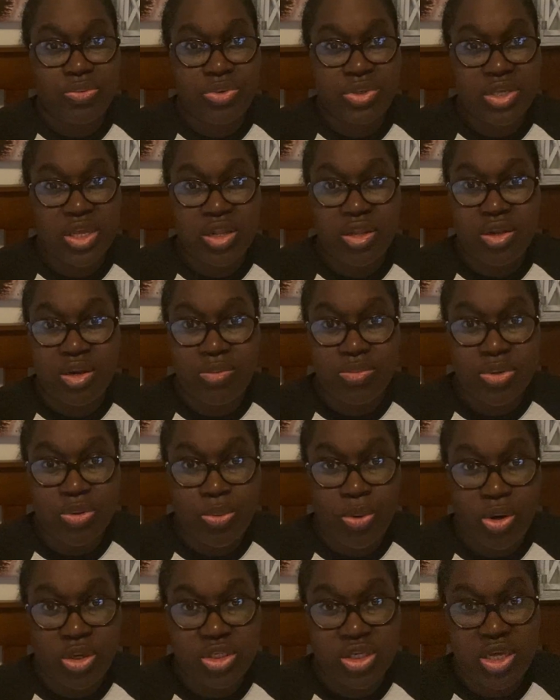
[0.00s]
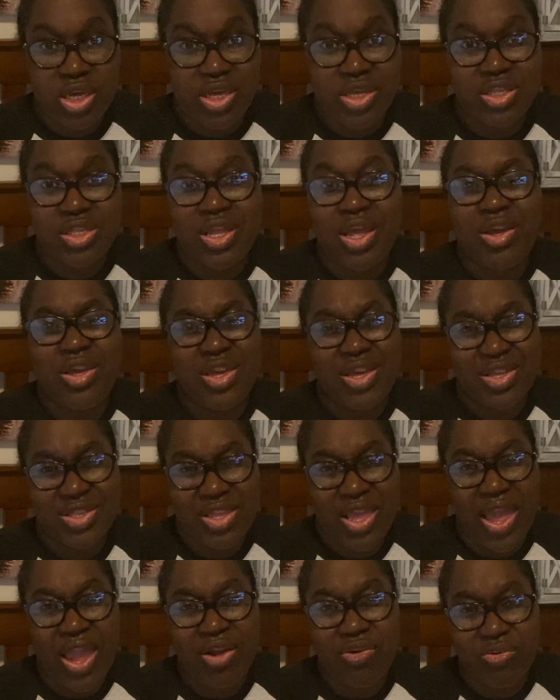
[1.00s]
telling them to wash your hands. Now he
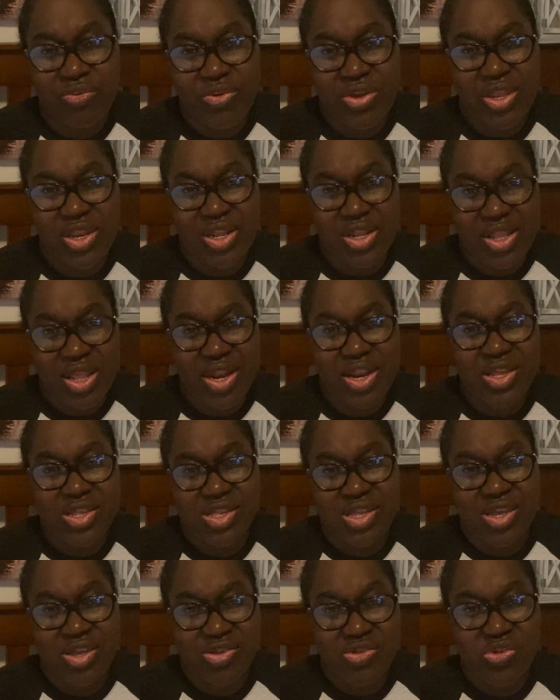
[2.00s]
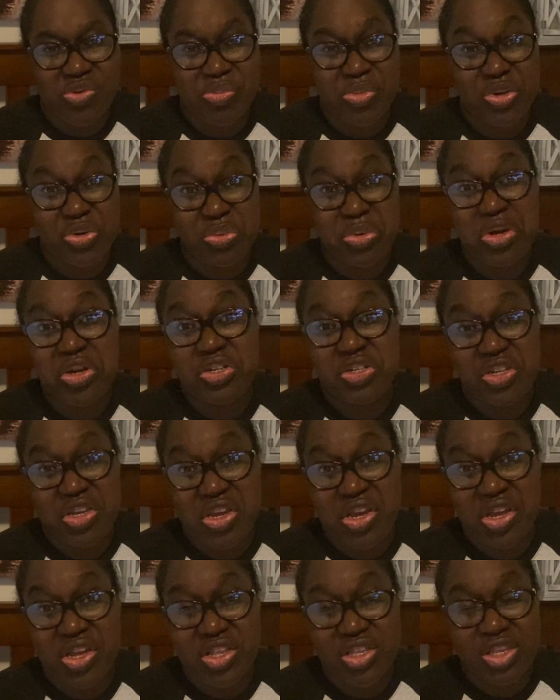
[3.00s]
gets aggravated that I say it so much. Wash
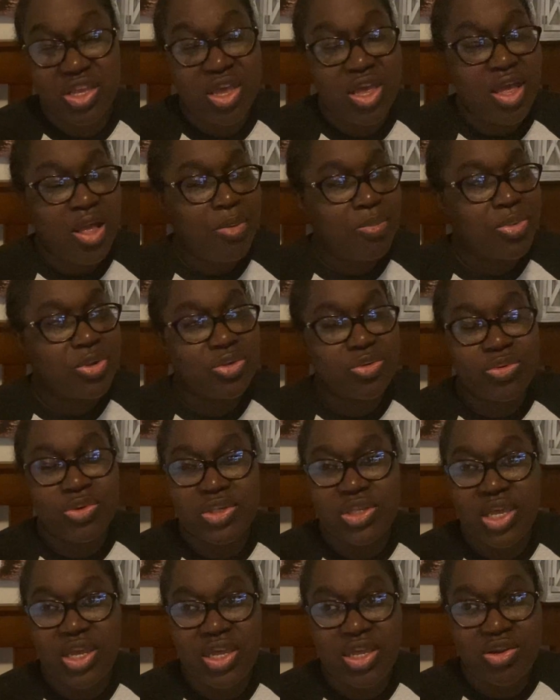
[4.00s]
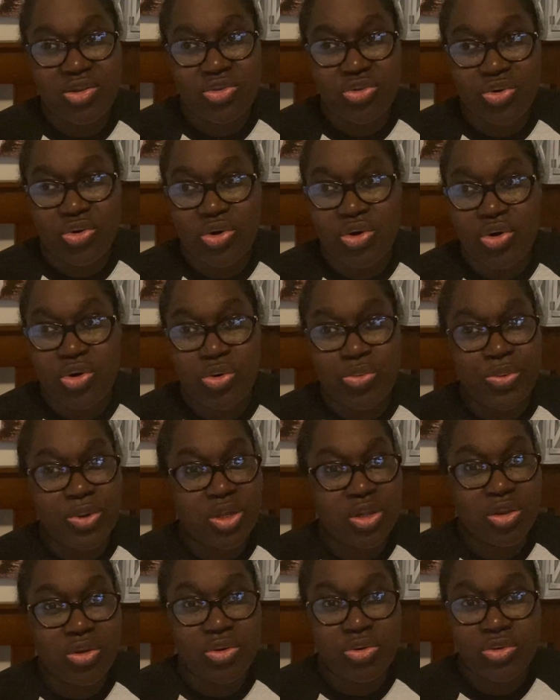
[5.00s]
your hands. But as soon as I hear the door
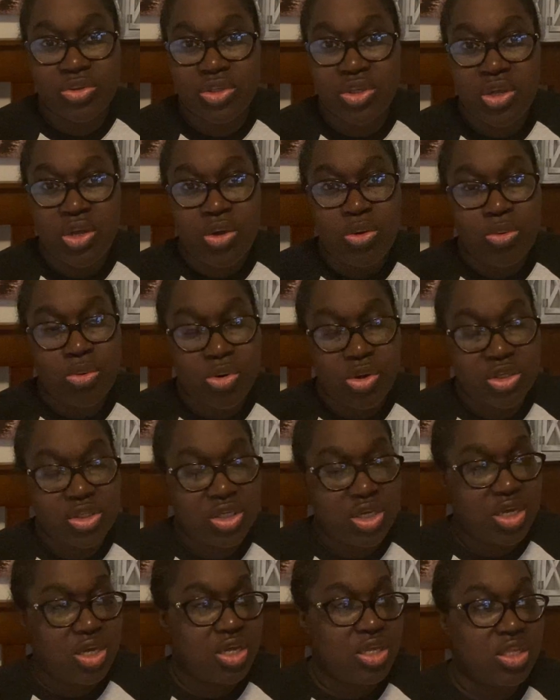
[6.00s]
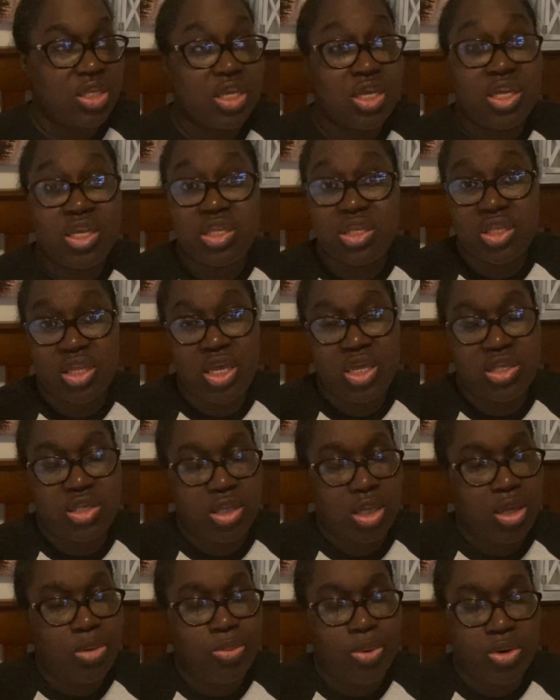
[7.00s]
open, close, wash your hands.
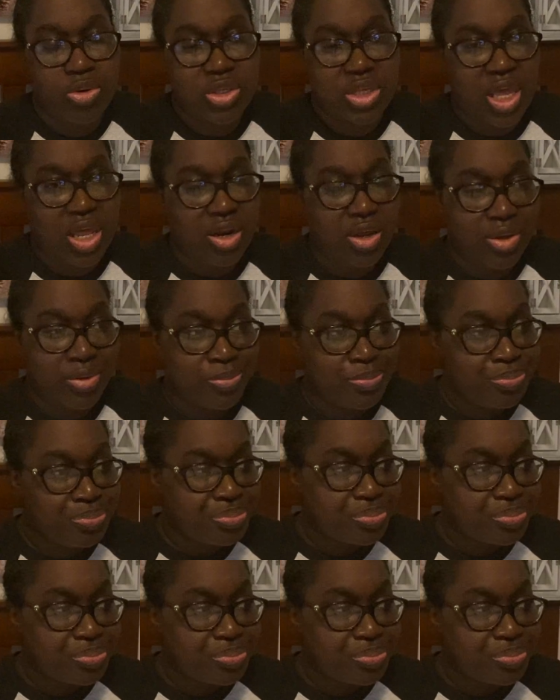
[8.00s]
He works at a